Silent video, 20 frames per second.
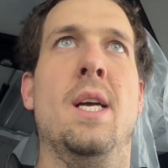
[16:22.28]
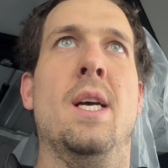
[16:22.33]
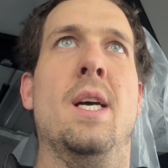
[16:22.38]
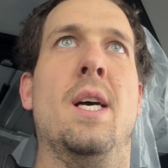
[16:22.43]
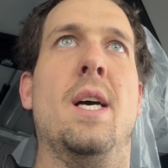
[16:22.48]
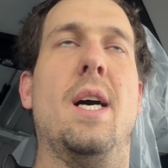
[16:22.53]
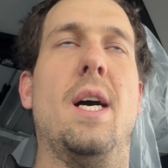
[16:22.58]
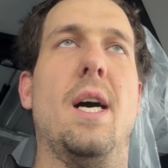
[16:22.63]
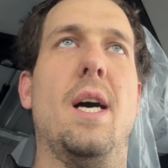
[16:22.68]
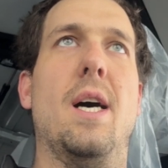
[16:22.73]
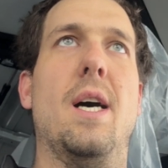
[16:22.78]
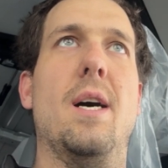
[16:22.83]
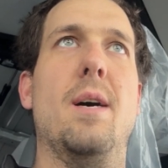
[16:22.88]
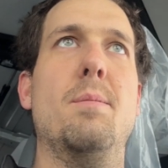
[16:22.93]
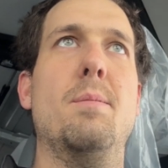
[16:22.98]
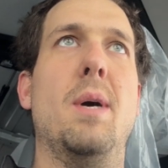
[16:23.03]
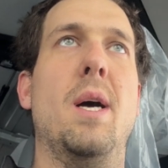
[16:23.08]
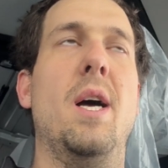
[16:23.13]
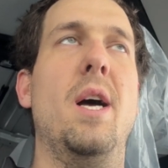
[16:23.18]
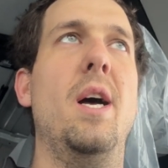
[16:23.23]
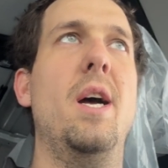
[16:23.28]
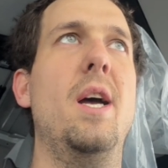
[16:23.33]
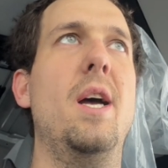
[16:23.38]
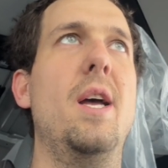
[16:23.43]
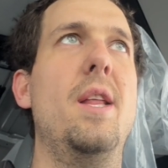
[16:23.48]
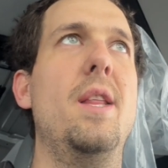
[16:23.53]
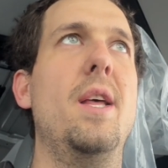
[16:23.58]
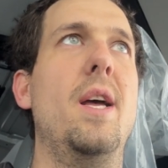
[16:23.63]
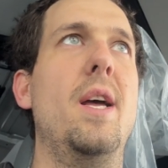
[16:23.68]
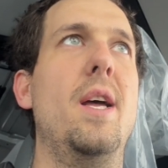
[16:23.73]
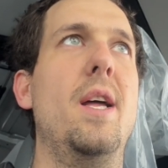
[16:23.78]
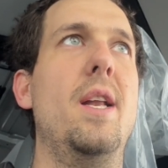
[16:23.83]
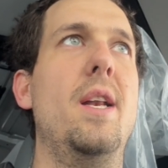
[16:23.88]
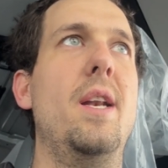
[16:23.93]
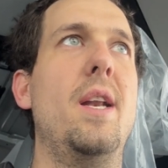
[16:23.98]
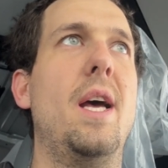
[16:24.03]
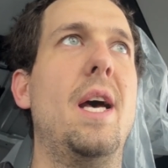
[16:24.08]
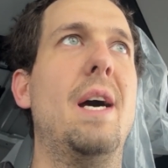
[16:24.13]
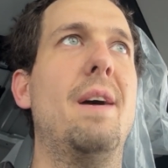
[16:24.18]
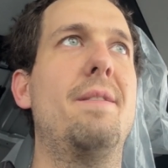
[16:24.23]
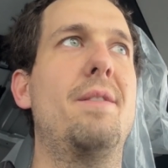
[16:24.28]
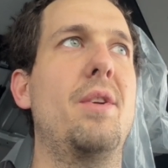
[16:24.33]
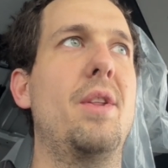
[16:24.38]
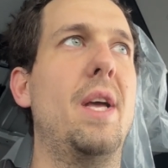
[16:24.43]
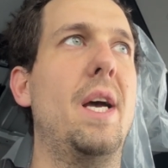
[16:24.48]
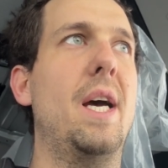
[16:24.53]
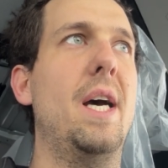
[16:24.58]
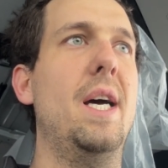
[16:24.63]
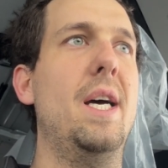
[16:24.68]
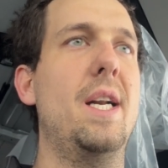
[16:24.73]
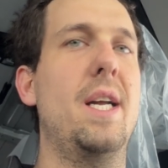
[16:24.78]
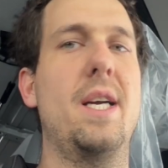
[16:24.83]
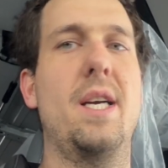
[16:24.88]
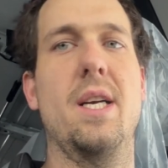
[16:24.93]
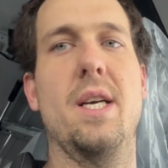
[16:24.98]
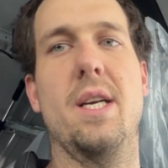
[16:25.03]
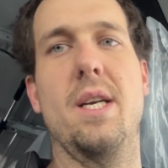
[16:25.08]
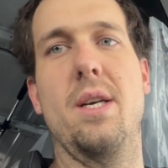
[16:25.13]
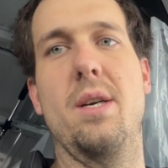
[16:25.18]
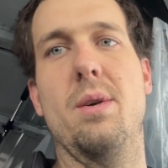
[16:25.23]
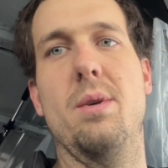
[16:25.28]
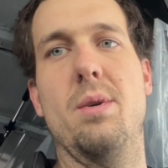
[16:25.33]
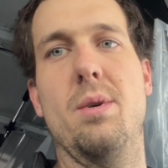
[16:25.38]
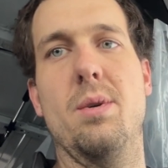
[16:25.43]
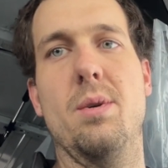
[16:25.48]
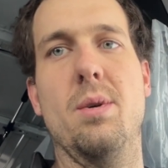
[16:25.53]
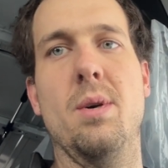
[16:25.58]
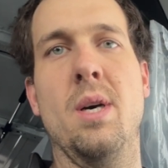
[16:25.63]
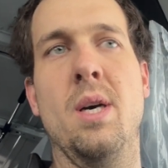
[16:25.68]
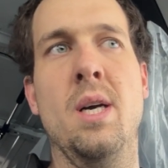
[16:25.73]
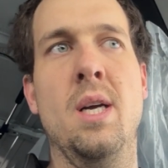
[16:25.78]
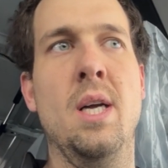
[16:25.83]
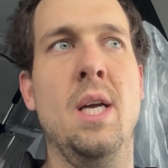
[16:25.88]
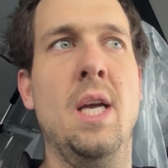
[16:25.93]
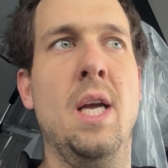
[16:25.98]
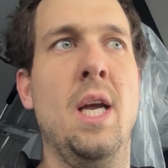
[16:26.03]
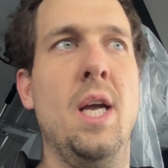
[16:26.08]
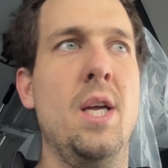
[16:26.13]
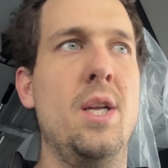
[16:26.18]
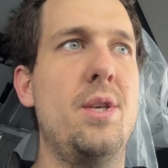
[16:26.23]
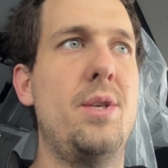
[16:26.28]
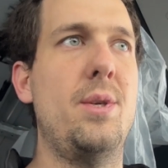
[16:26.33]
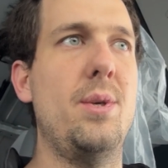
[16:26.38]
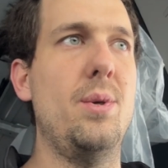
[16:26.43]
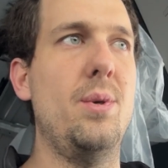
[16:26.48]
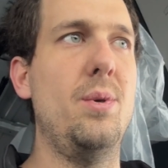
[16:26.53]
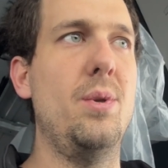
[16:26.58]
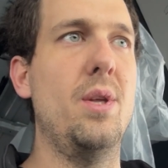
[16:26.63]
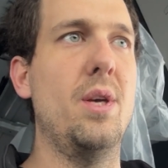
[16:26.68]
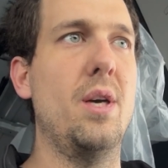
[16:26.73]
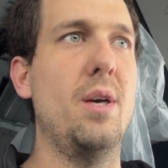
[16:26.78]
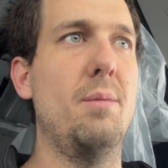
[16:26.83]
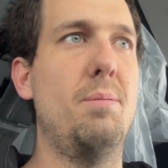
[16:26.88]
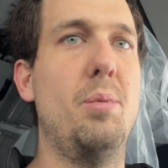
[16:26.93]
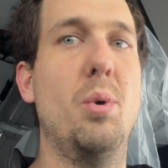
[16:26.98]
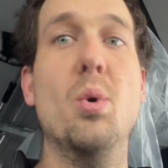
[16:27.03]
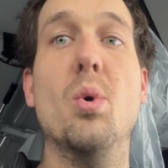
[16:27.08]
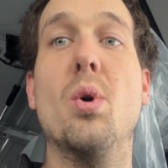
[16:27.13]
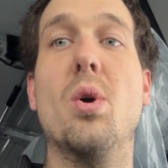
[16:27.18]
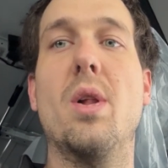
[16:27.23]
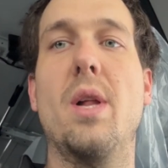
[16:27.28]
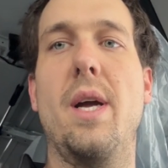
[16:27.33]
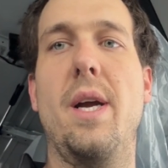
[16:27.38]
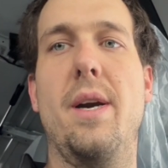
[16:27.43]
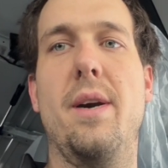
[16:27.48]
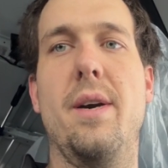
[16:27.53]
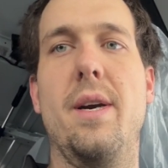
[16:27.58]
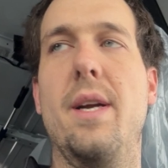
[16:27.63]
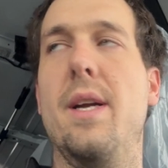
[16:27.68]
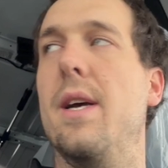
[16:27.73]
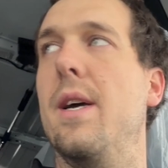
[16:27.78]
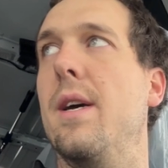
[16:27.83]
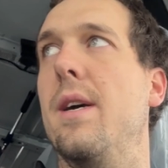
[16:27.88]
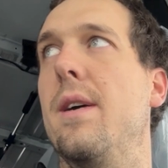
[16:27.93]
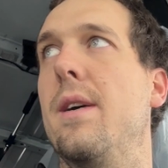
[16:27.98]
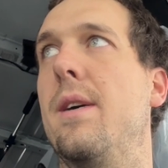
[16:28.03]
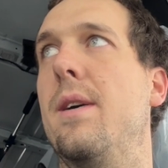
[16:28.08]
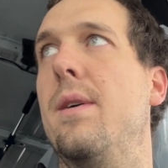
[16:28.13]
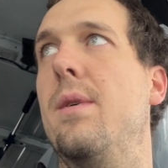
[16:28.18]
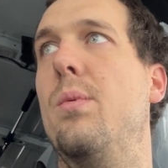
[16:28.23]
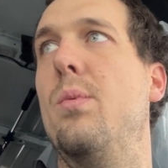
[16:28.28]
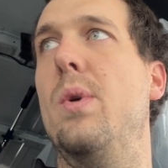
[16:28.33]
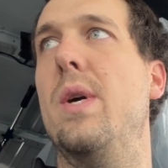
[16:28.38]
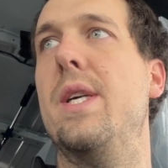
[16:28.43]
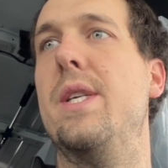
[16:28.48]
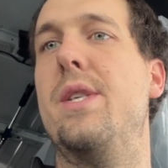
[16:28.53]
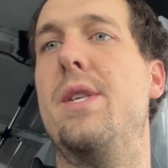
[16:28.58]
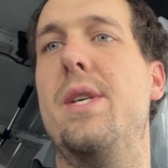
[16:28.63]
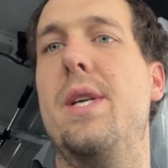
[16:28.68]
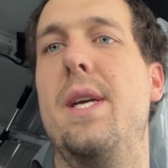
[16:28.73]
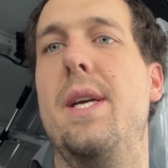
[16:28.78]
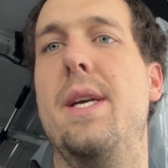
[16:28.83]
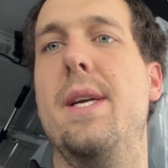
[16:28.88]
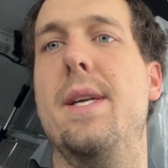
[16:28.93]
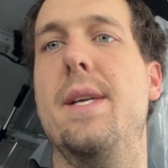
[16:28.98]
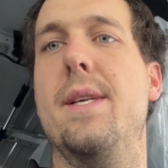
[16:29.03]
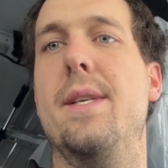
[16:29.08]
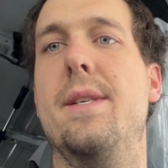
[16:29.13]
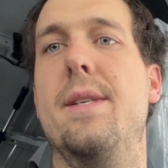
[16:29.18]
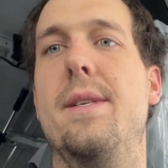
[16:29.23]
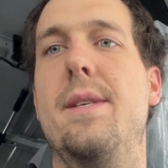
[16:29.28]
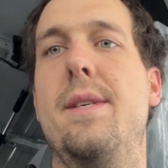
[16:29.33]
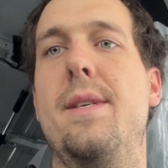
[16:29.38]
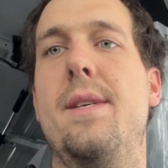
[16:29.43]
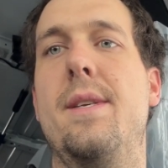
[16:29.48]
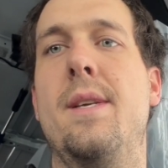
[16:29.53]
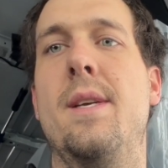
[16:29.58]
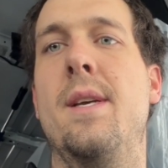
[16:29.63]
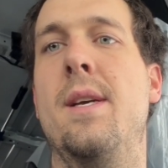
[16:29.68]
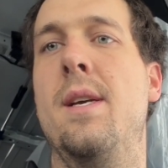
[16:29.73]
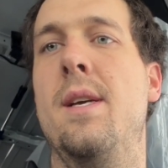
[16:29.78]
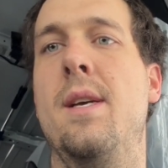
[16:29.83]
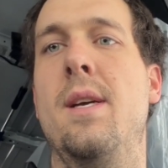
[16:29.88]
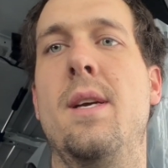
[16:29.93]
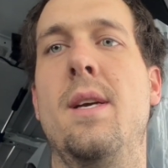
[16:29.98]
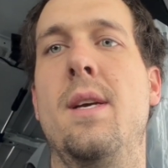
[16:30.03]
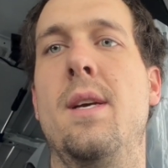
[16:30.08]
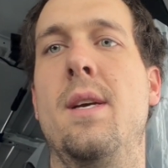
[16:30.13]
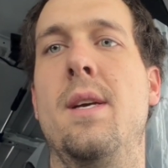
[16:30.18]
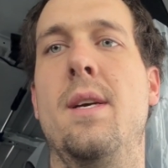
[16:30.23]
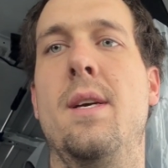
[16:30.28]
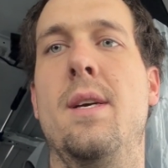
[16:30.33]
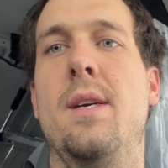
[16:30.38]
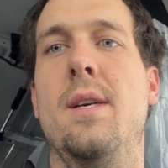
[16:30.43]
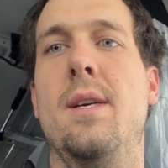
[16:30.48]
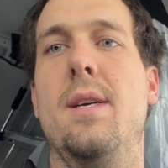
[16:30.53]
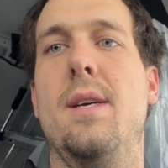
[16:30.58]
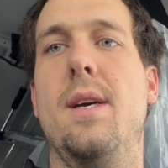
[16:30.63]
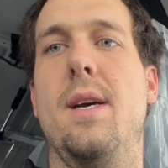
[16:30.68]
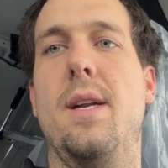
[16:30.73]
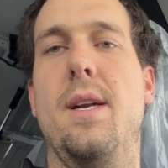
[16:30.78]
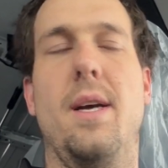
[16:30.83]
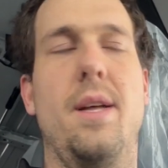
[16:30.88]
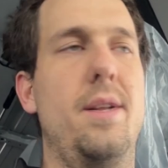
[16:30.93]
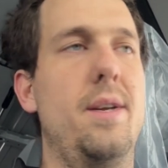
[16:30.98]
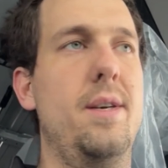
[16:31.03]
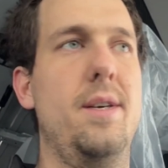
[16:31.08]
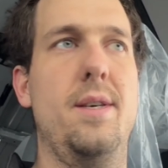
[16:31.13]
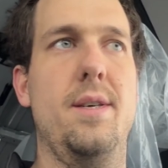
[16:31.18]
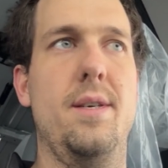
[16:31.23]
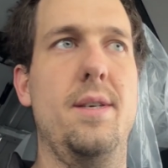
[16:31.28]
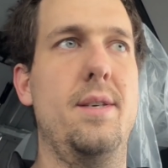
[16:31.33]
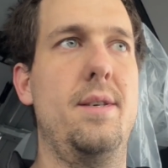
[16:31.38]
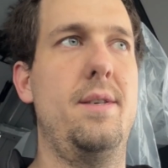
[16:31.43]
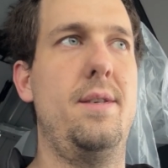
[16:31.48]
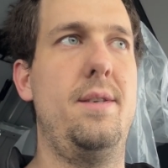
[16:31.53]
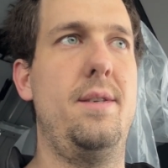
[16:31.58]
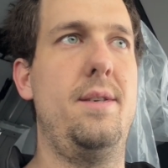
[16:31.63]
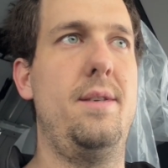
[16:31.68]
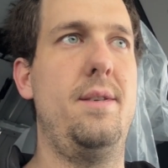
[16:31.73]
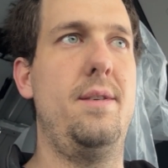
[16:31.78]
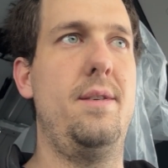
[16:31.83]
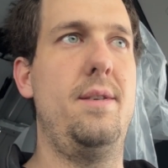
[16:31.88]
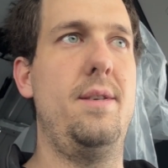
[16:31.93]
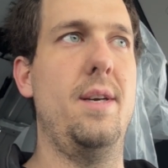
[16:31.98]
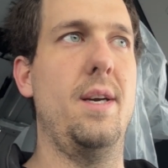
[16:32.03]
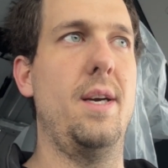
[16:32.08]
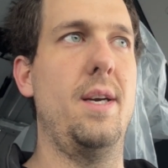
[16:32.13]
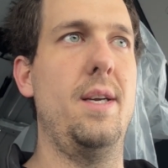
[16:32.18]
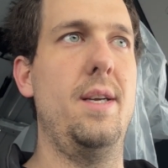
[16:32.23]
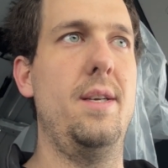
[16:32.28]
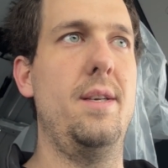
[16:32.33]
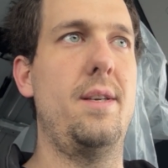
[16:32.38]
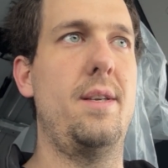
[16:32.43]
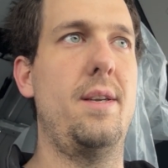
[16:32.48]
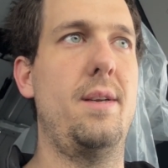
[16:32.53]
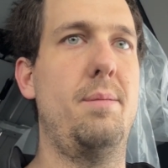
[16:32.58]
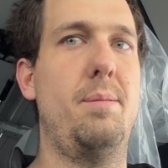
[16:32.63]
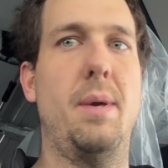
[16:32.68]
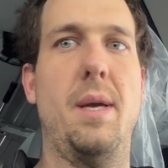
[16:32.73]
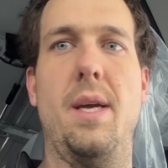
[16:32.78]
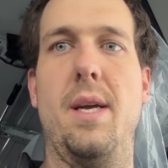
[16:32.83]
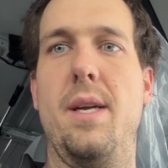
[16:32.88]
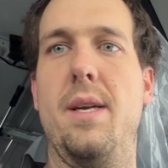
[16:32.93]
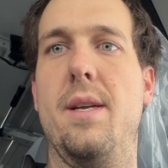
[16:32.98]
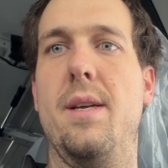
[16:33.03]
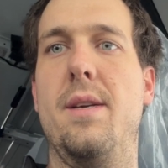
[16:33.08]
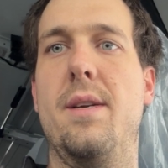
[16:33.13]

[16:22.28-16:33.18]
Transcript: And then after that, I gotta go to the pool area, which is another giant pain.